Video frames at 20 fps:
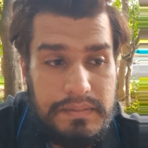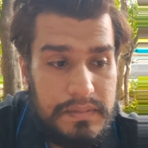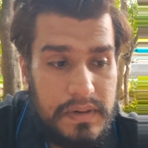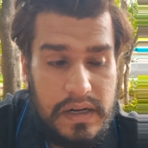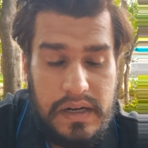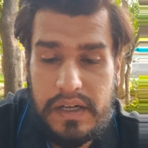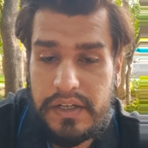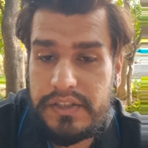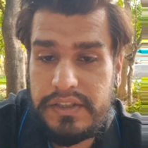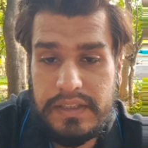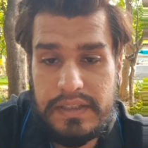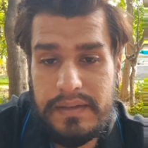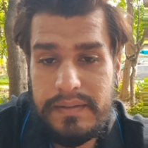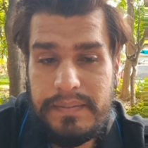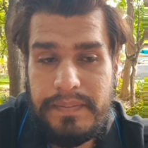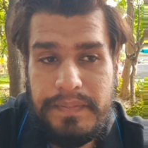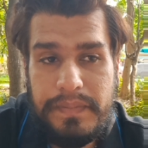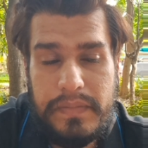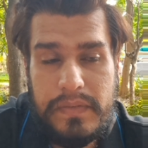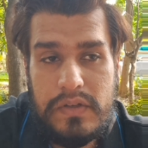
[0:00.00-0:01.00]
conduction.
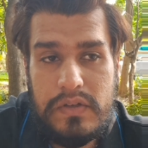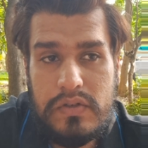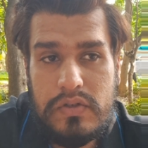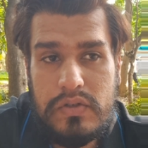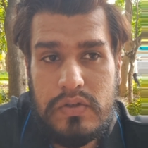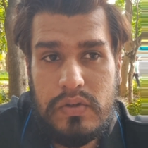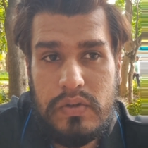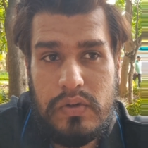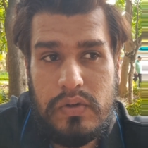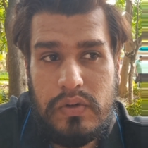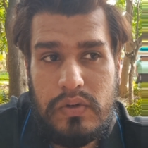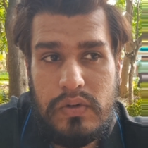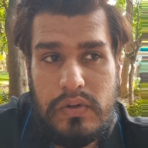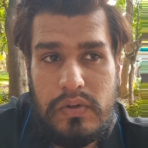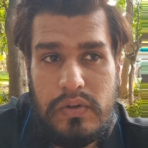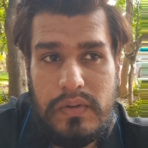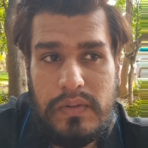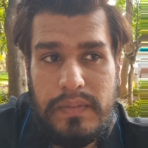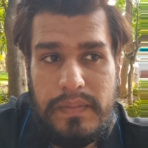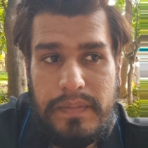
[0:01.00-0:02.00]
So,
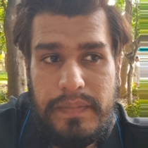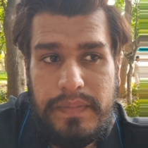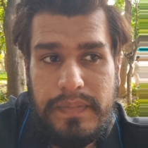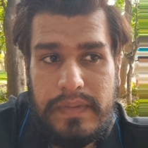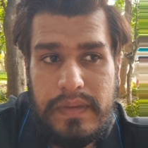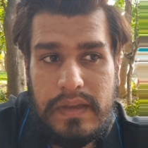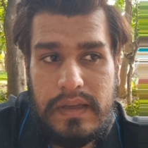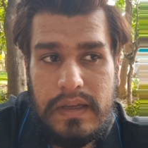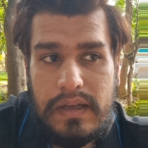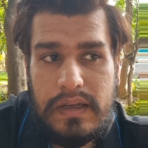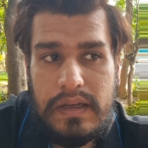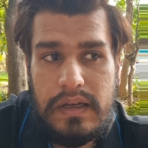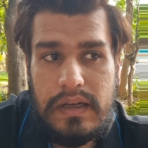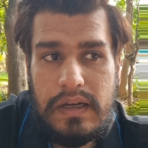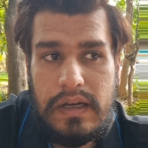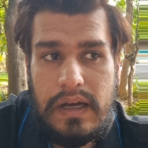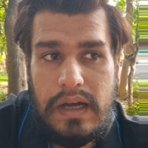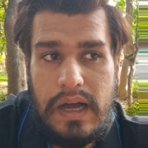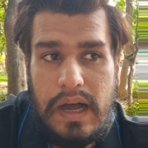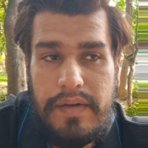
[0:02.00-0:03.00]

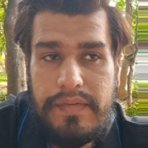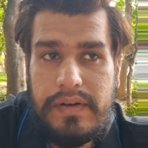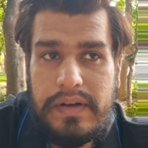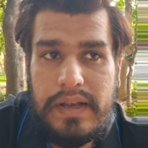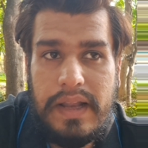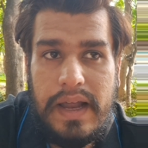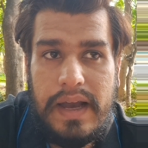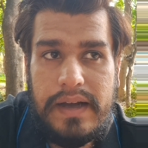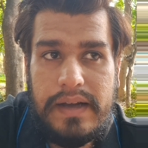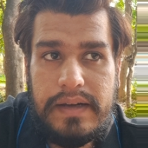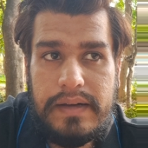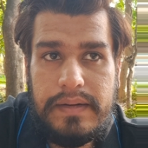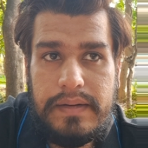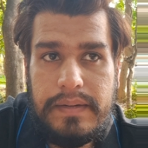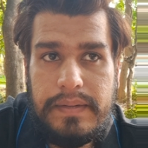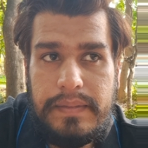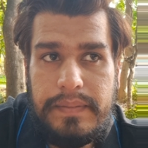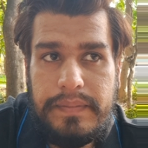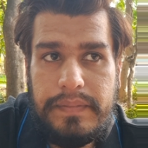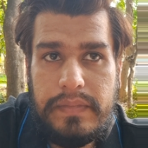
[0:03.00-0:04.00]
after that,
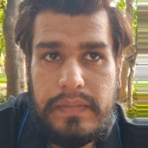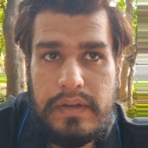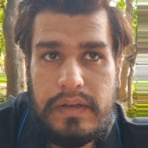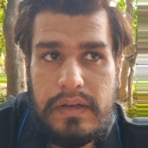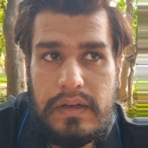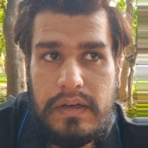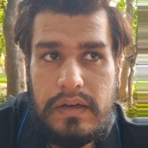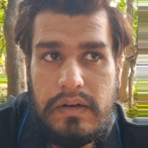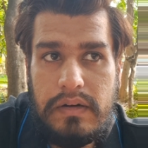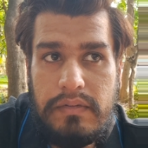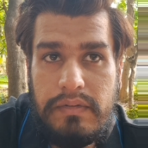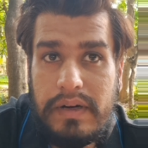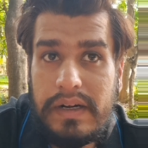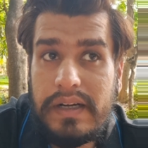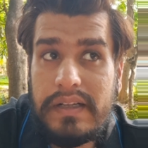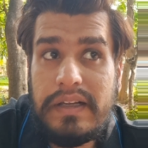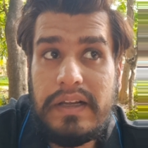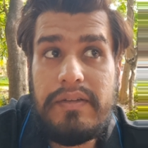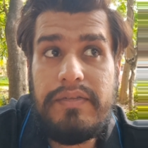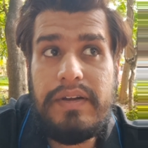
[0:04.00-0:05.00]
what
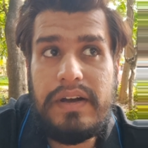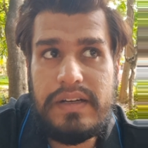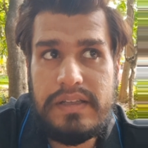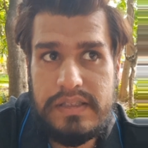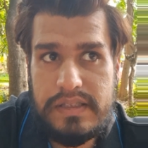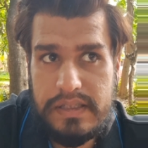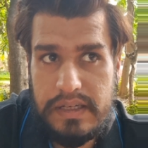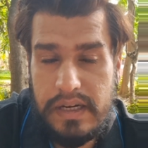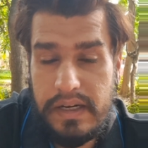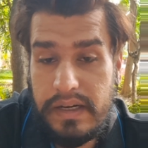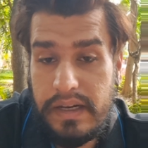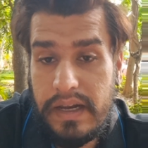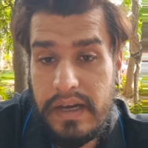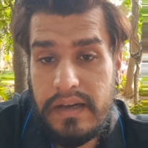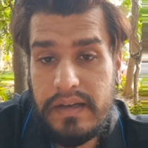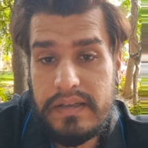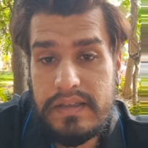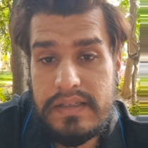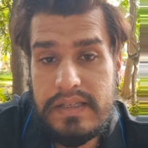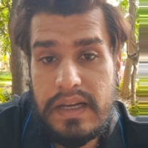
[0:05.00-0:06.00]
are the effects it
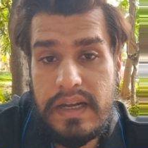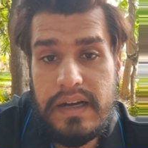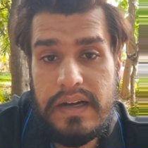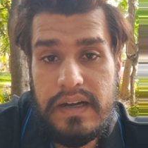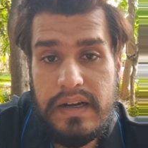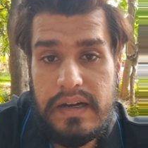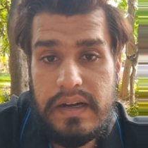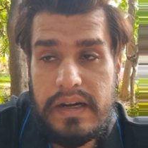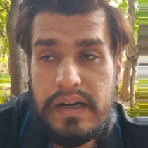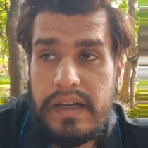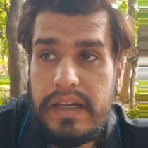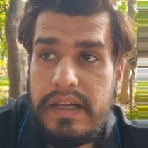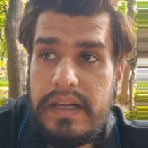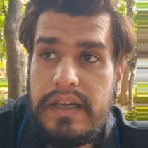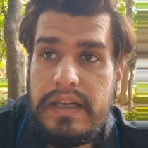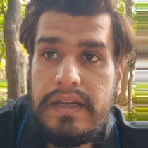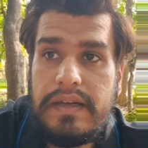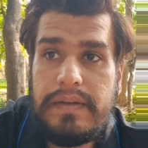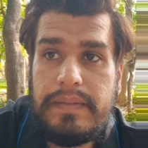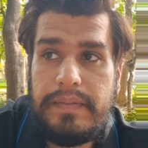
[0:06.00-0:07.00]
can
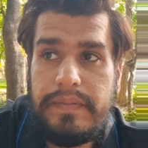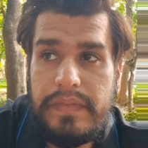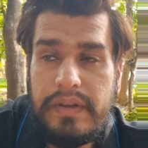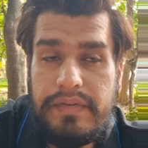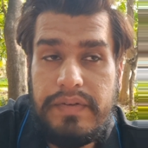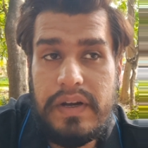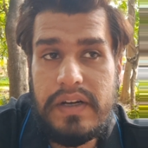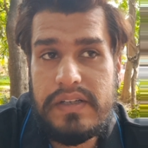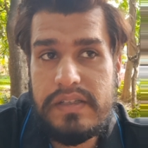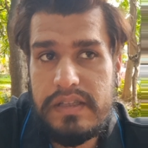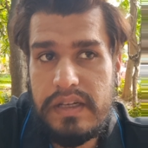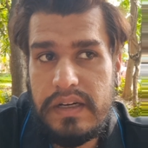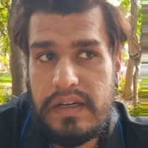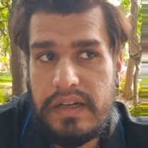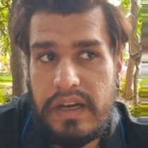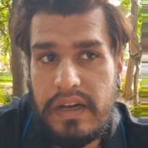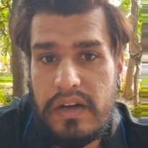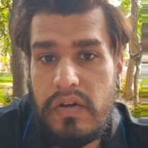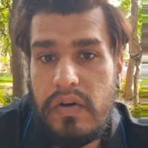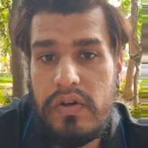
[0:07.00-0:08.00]
secondary effects
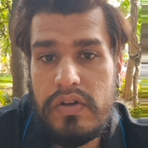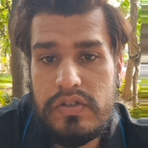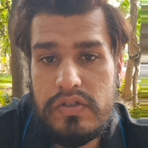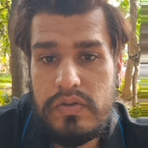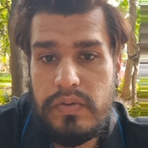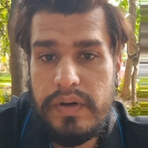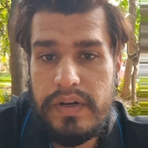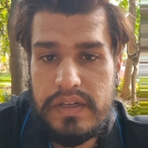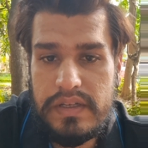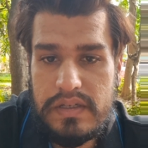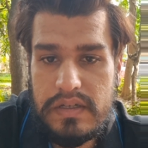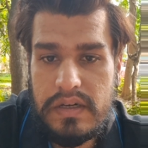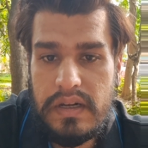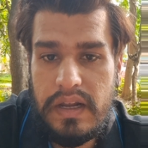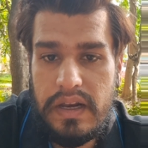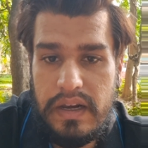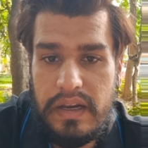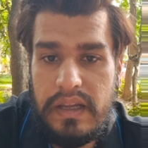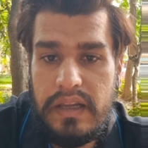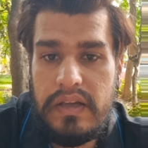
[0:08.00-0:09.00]
it can cause to
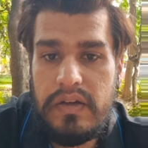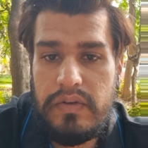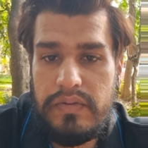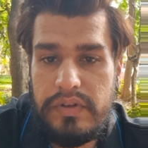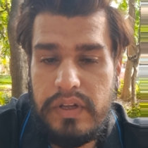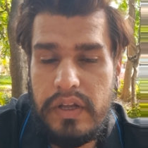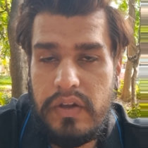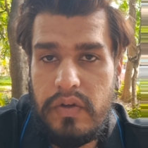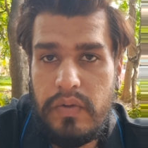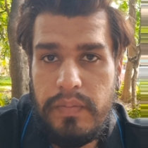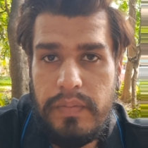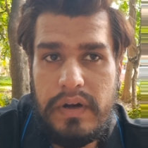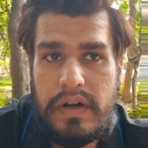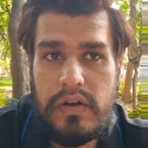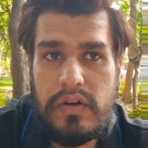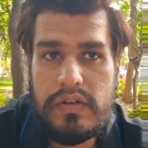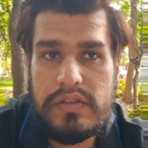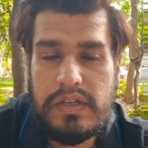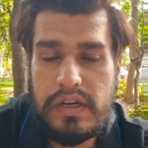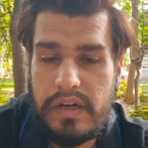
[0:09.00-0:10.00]
any of the
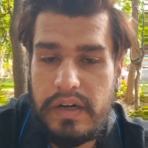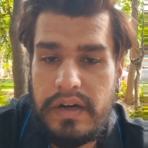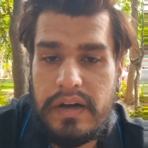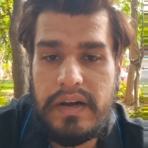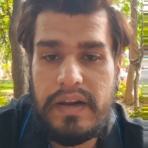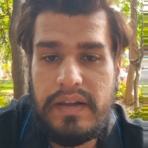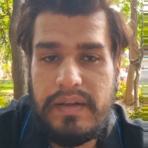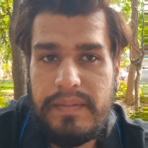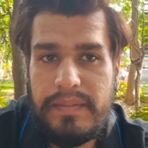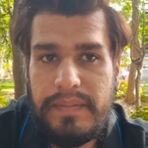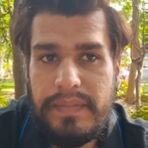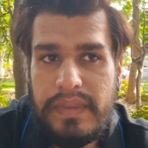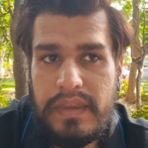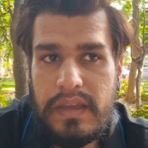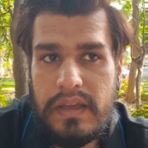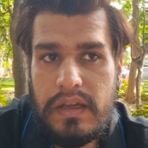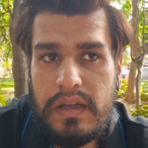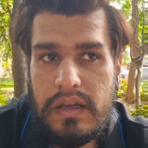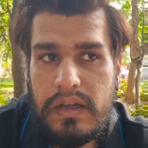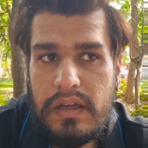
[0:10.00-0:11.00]
equipment or circuitry?
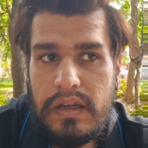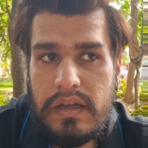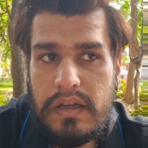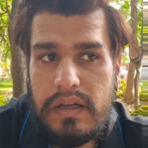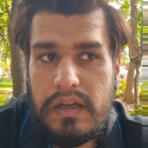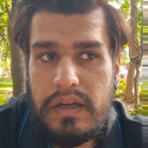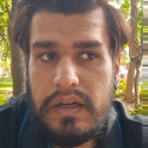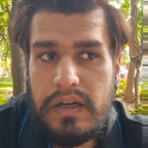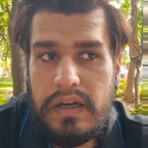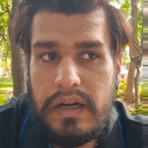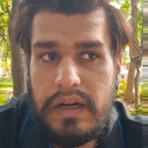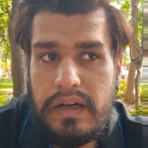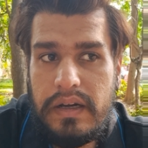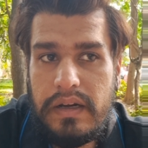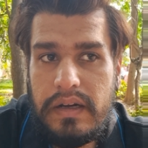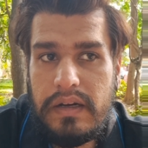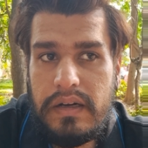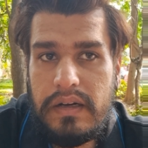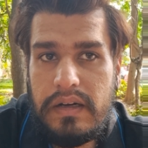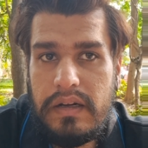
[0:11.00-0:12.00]
It
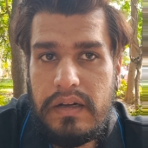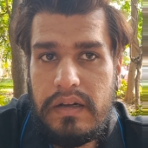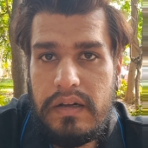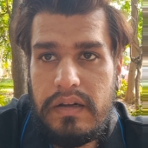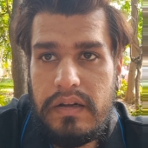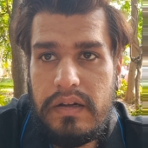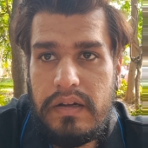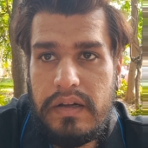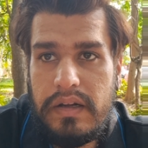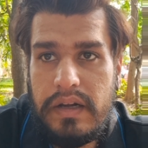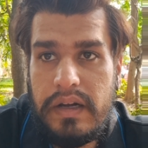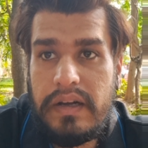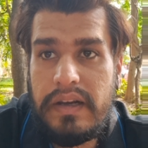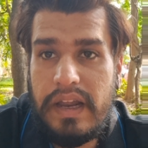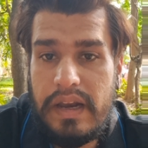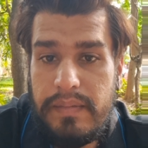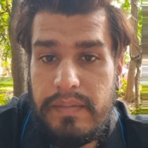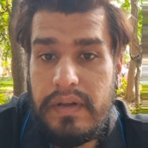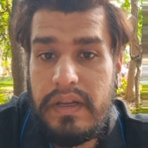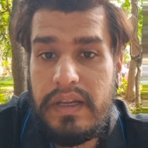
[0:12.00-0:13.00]
it
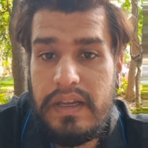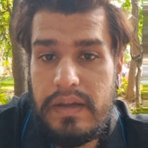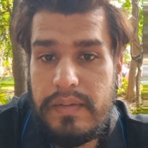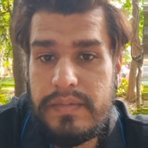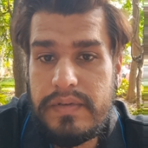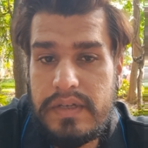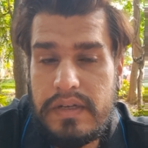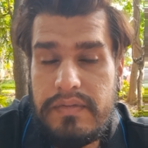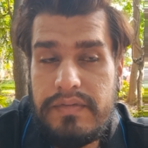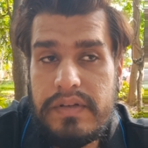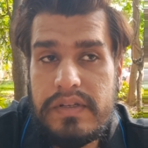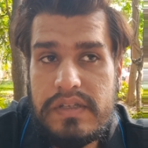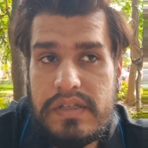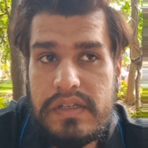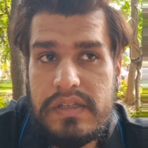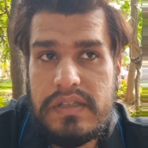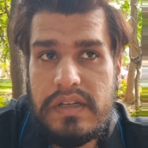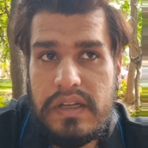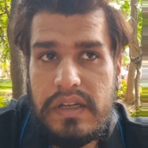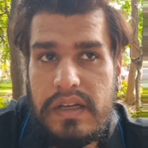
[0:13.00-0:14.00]
can be EMC. First
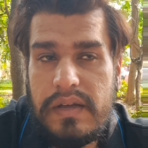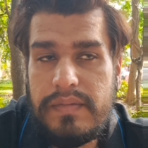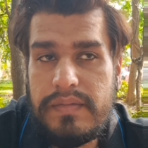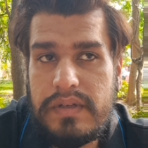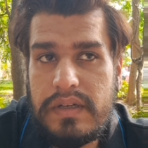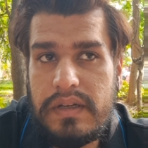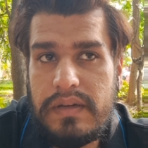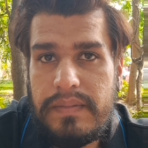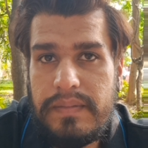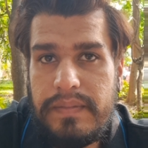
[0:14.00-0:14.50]
is the EMC,